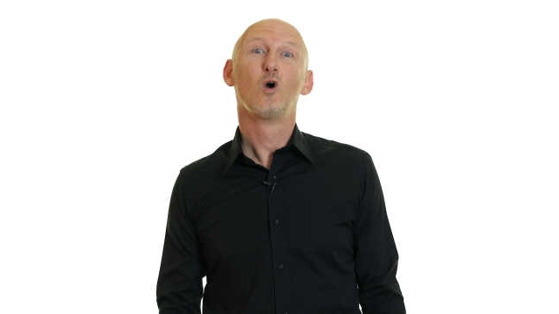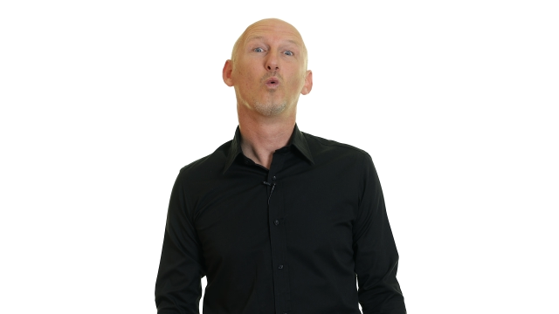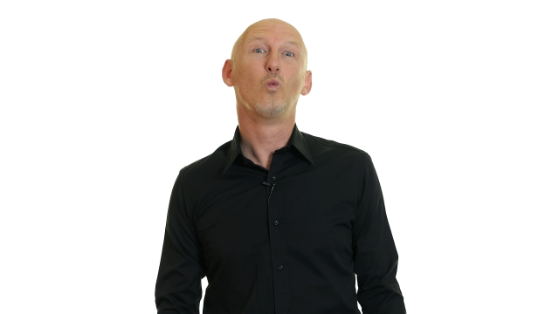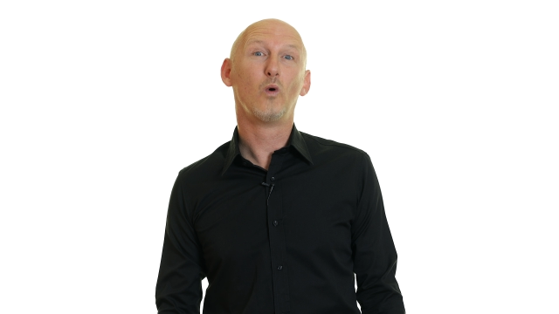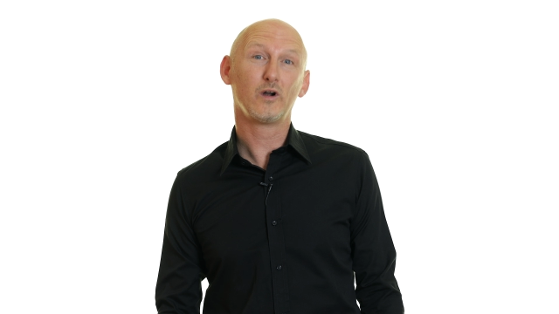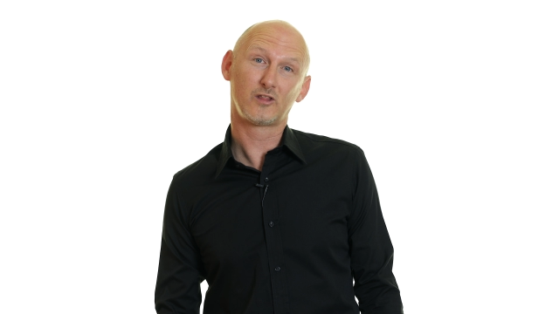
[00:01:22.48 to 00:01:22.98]

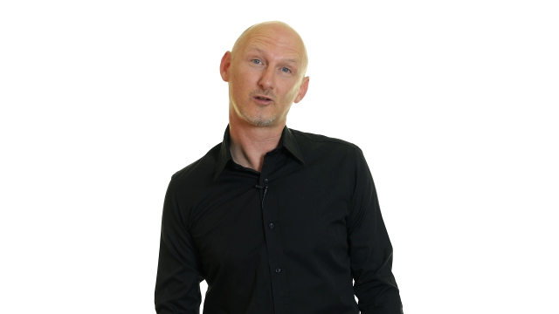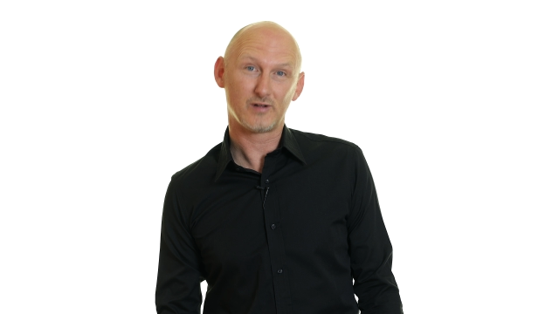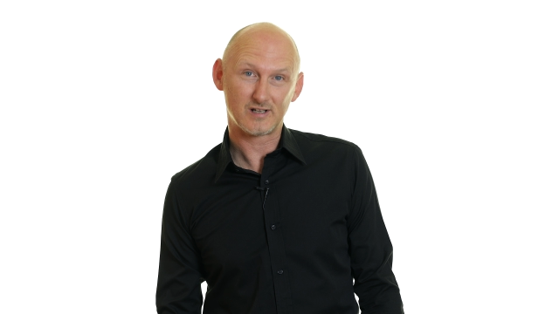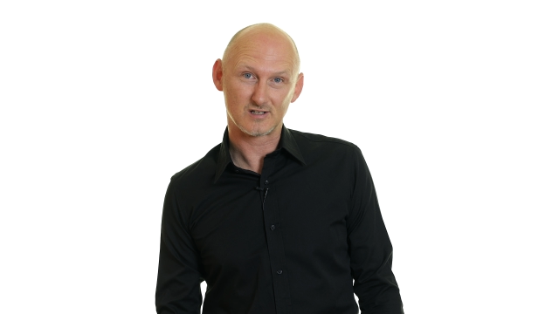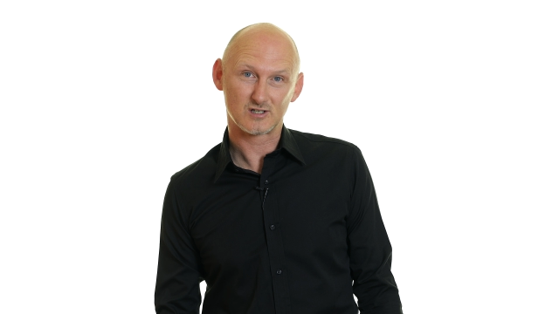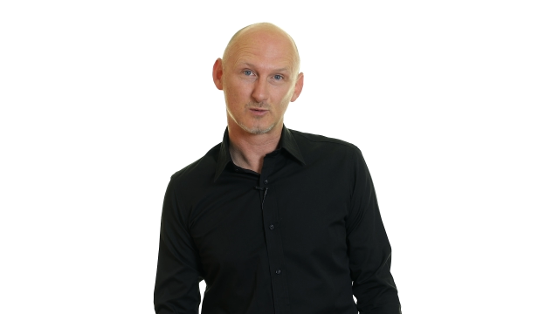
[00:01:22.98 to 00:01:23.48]
One of the
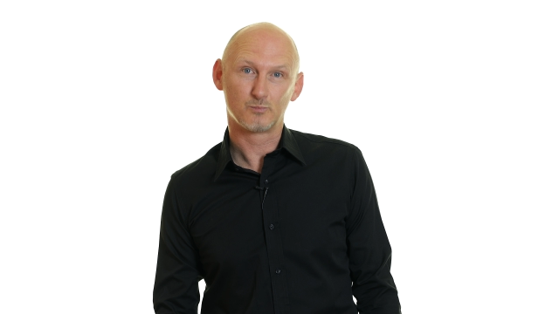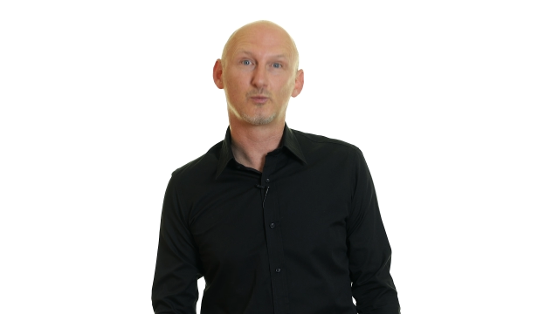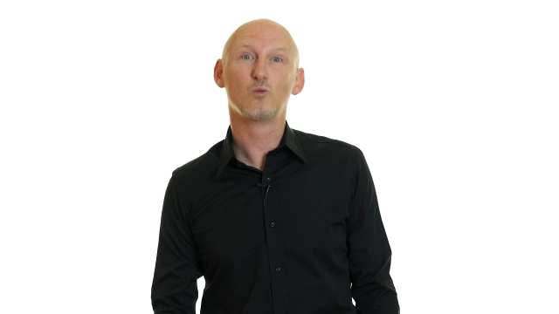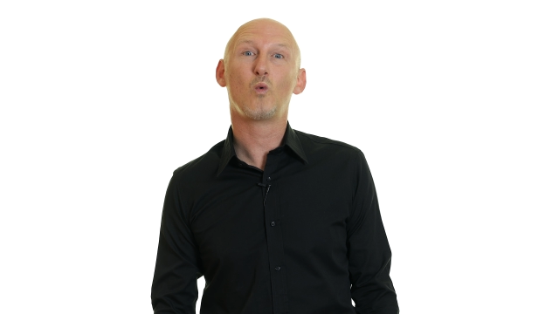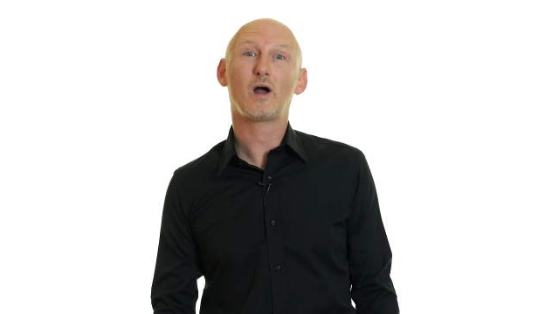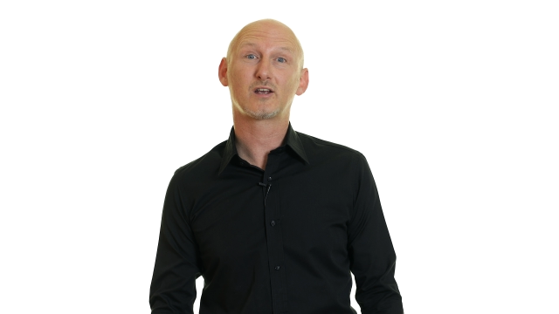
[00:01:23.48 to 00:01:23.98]
reasons
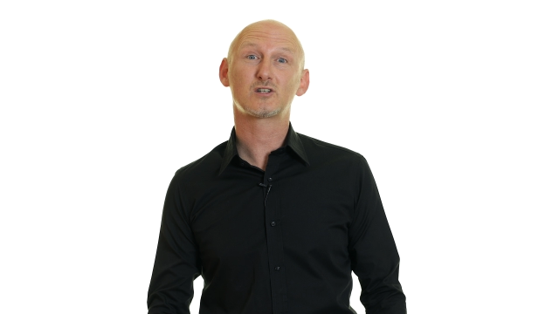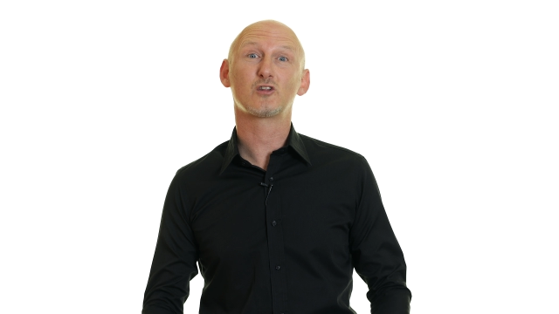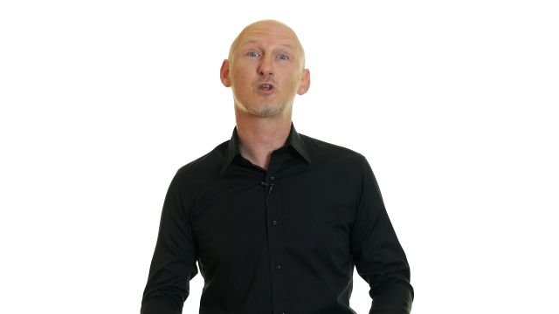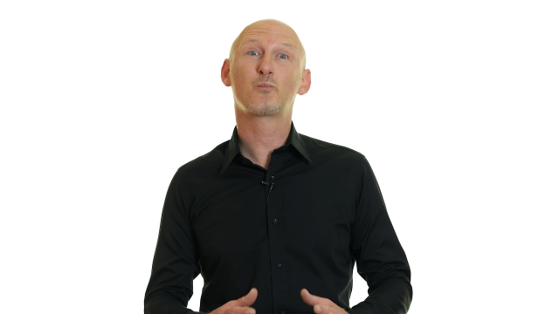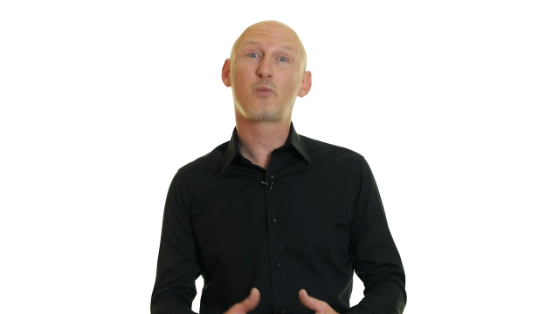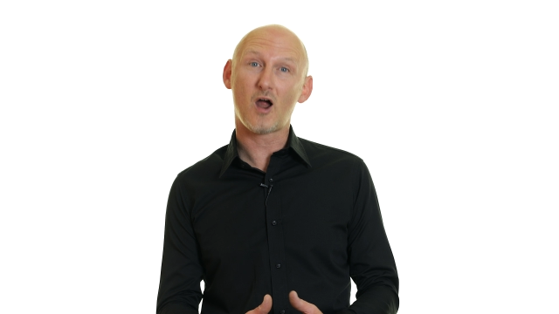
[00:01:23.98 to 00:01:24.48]
boomwhackers are
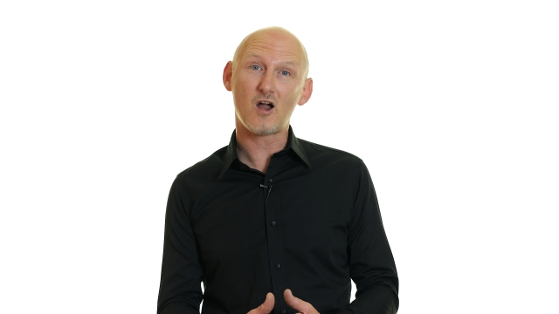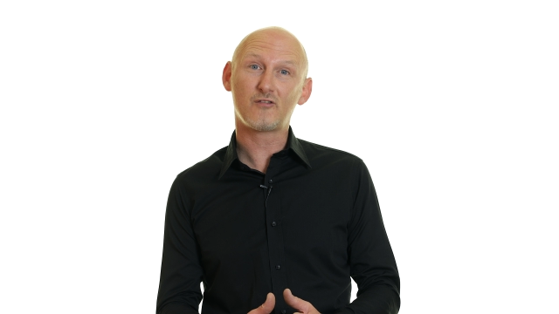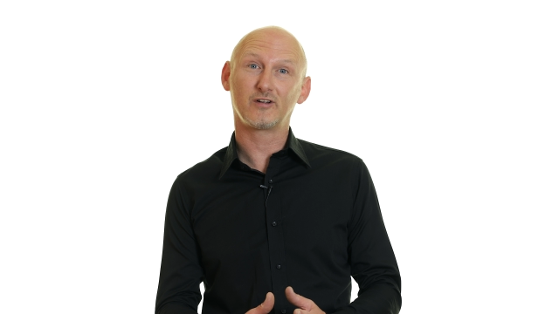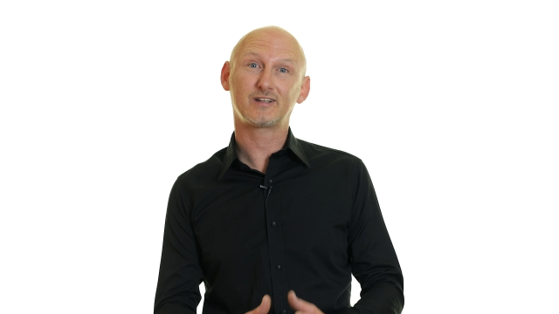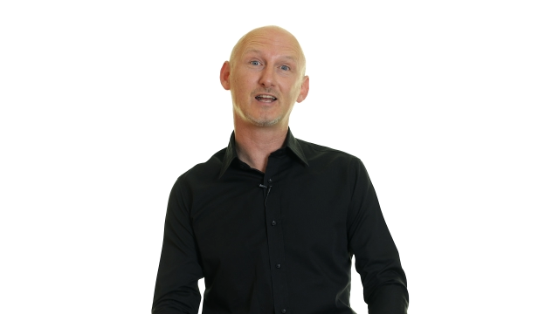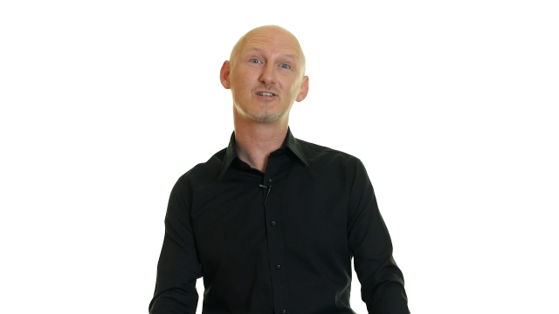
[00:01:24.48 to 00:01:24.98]
the
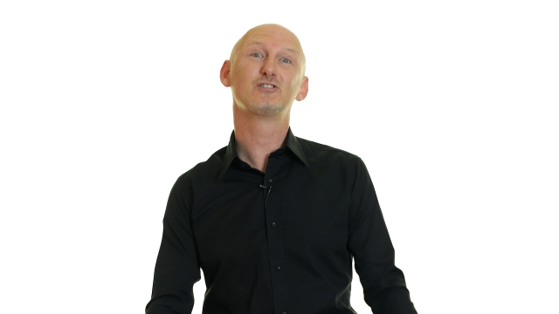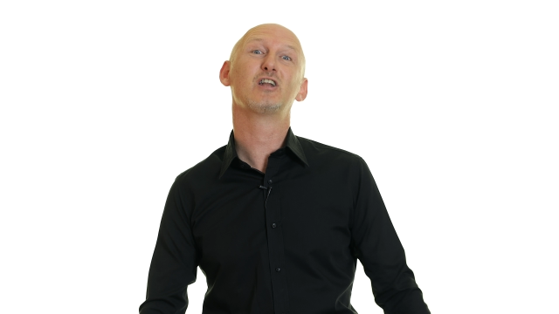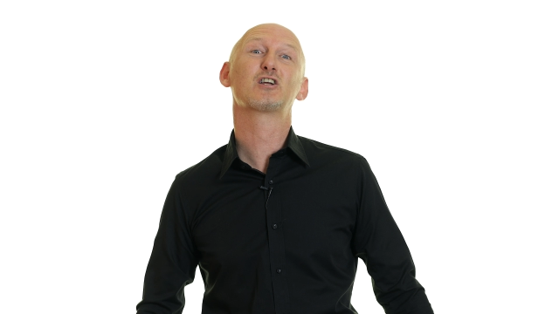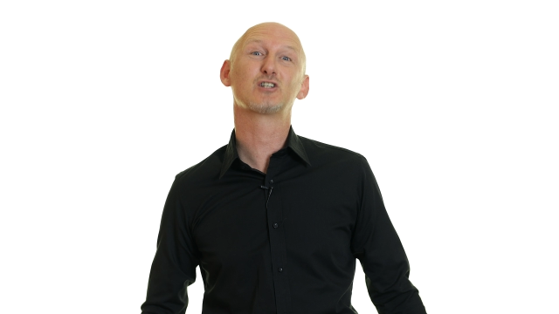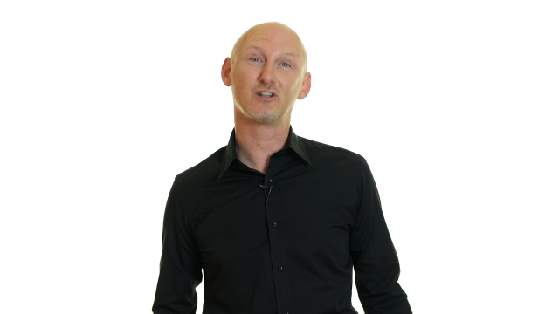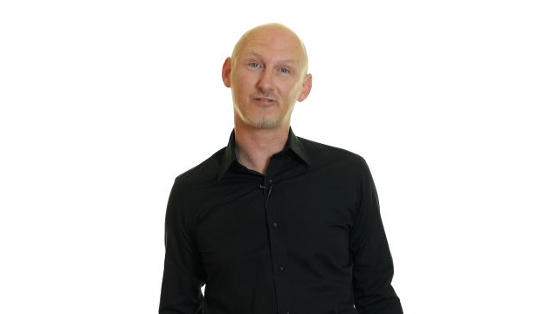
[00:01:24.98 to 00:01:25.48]
perfect
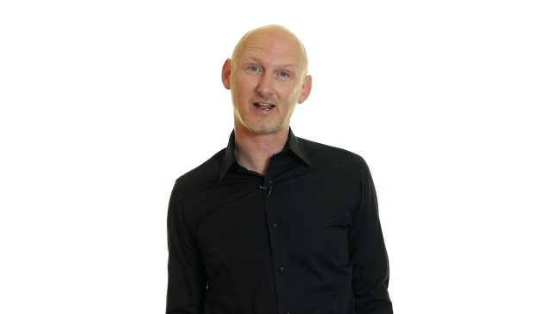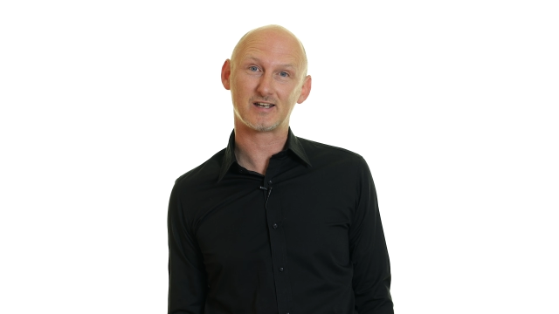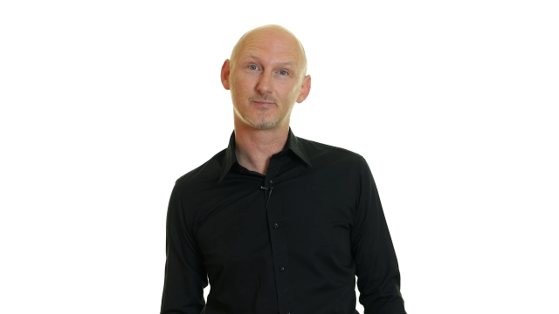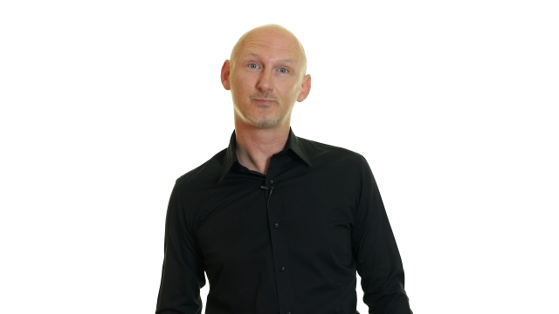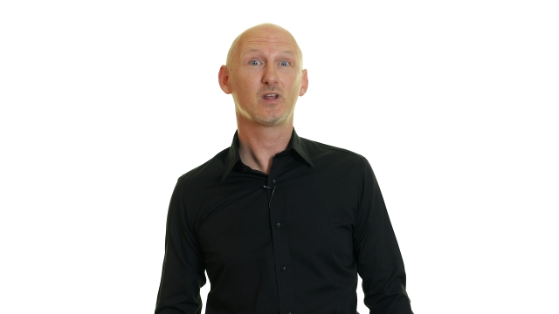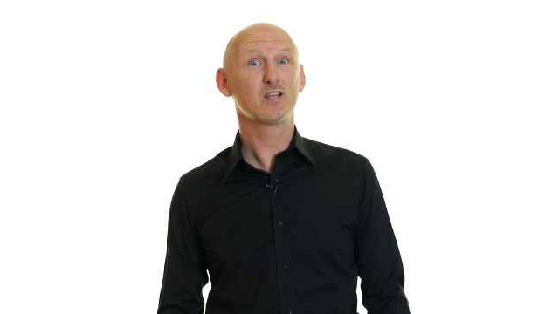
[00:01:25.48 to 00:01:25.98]
international
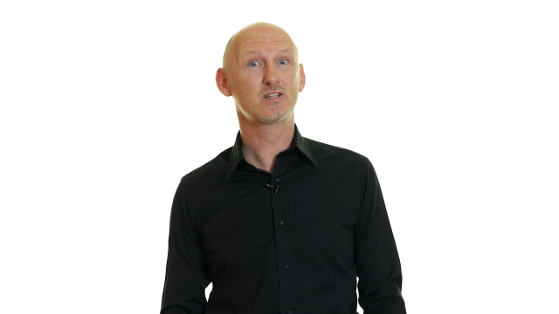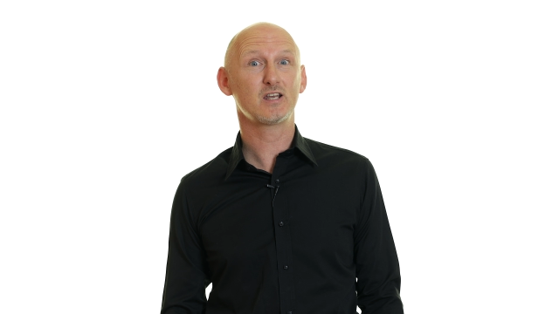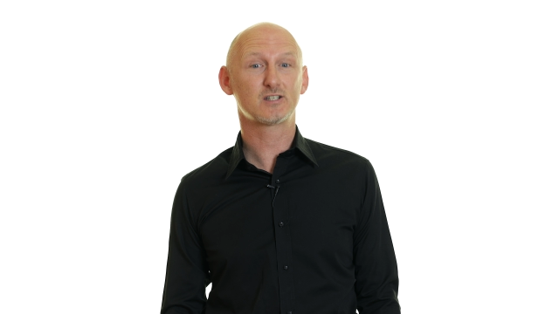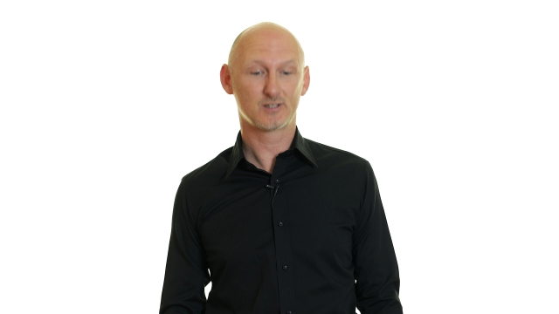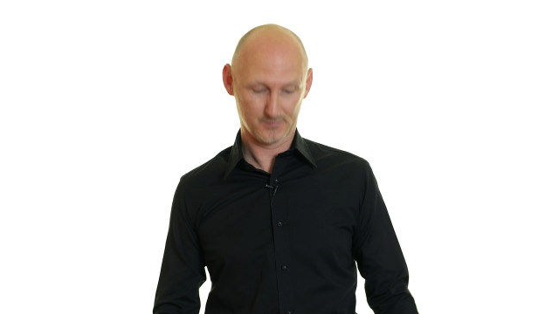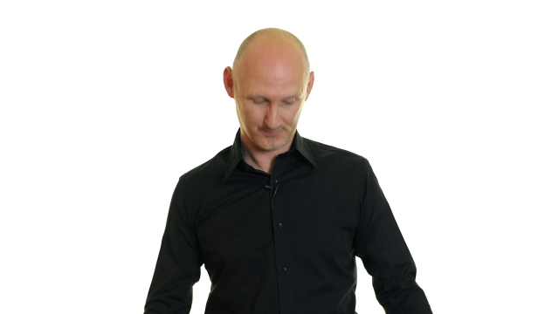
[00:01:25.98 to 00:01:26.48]
event is
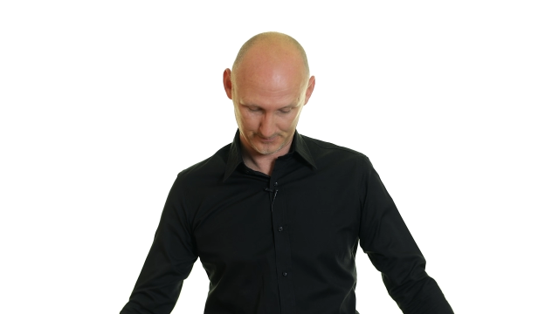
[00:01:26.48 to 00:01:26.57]
this.